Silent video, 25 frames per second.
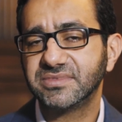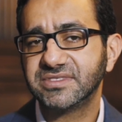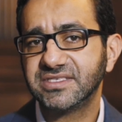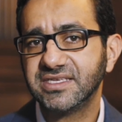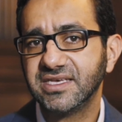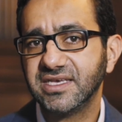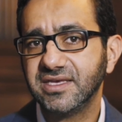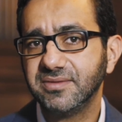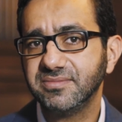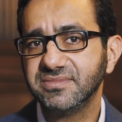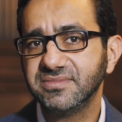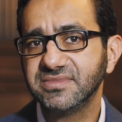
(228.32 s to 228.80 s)

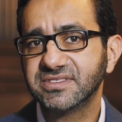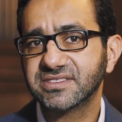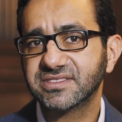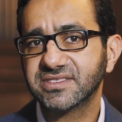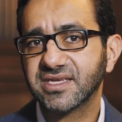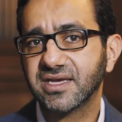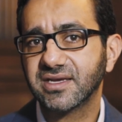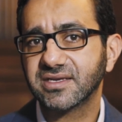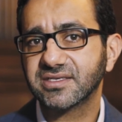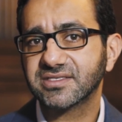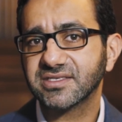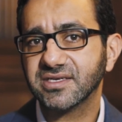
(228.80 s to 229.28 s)
teams
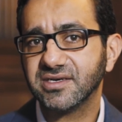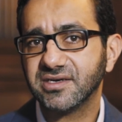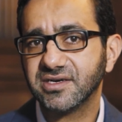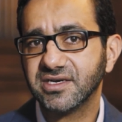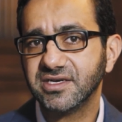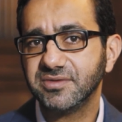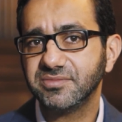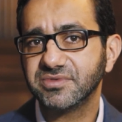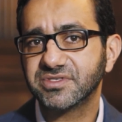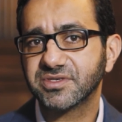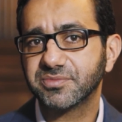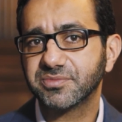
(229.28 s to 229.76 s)
take
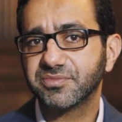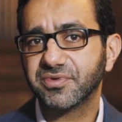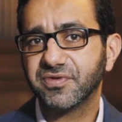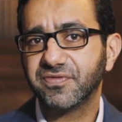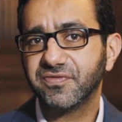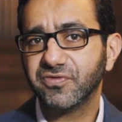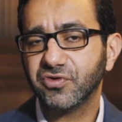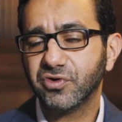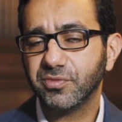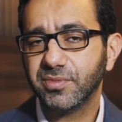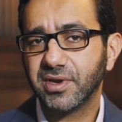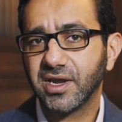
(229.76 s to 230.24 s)
time to
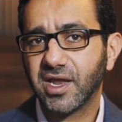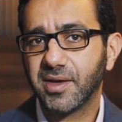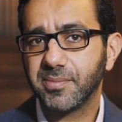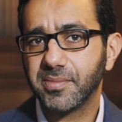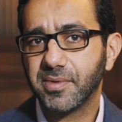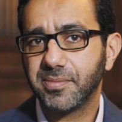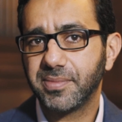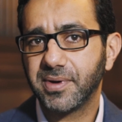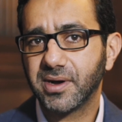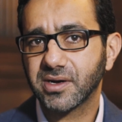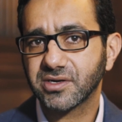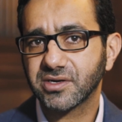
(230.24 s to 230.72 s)
perform a
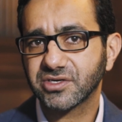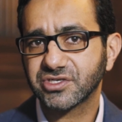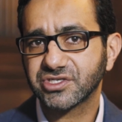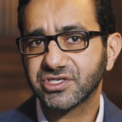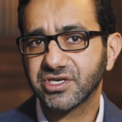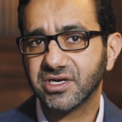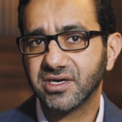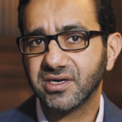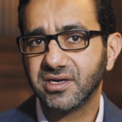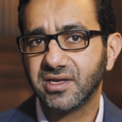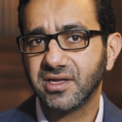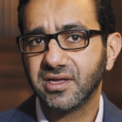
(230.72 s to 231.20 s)
lumbar
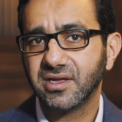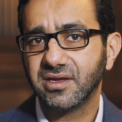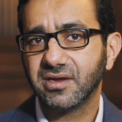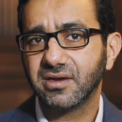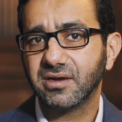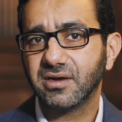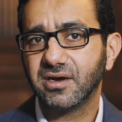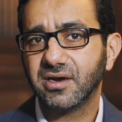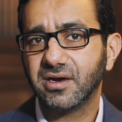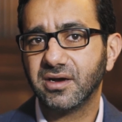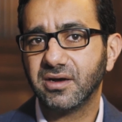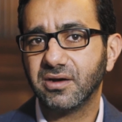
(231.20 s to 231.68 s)
puncture
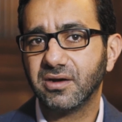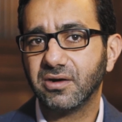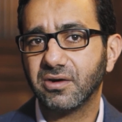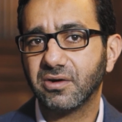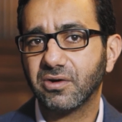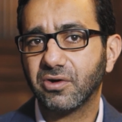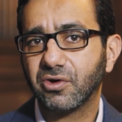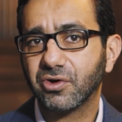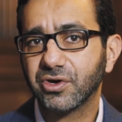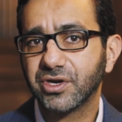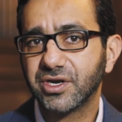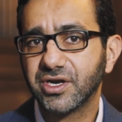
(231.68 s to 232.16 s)

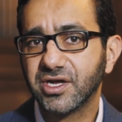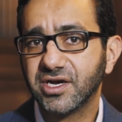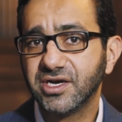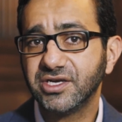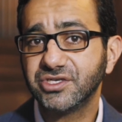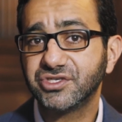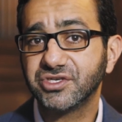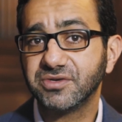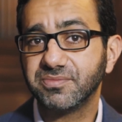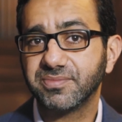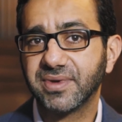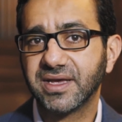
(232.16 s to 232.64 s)
on an
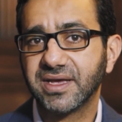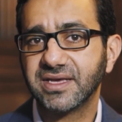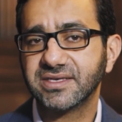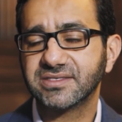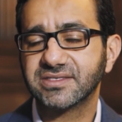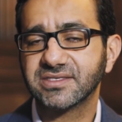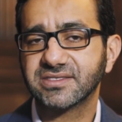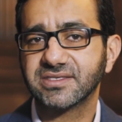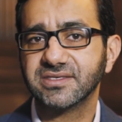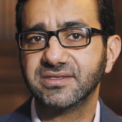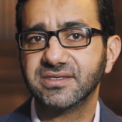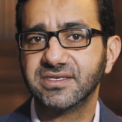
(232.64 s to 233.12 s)
urgent
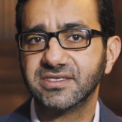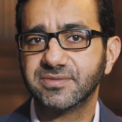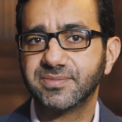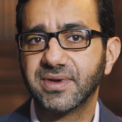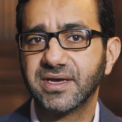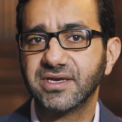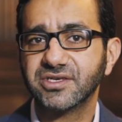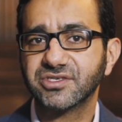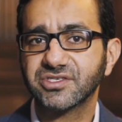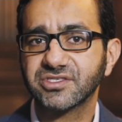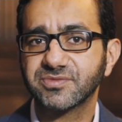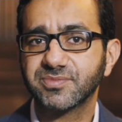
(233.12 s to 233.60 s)
basis in these
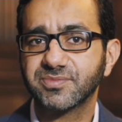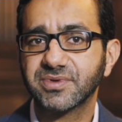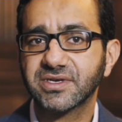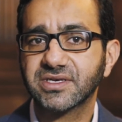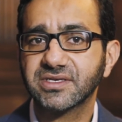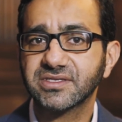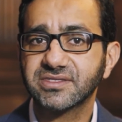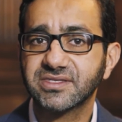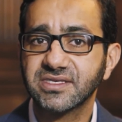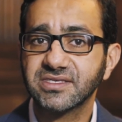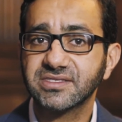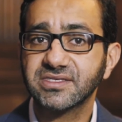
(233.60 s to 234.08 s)
patients,
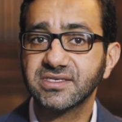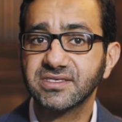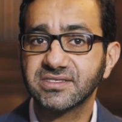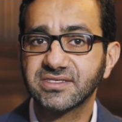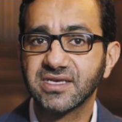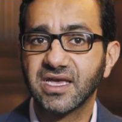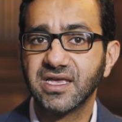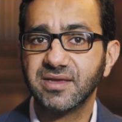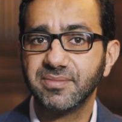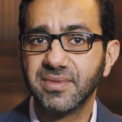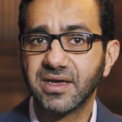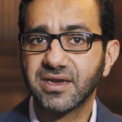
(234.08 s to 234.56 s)
because this
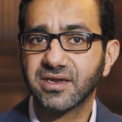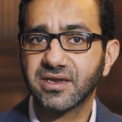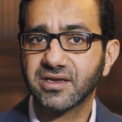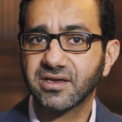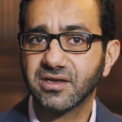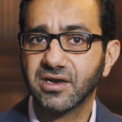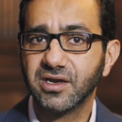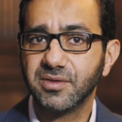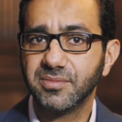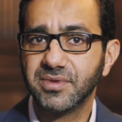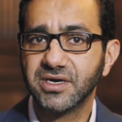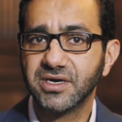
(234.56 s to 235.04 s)
is a medical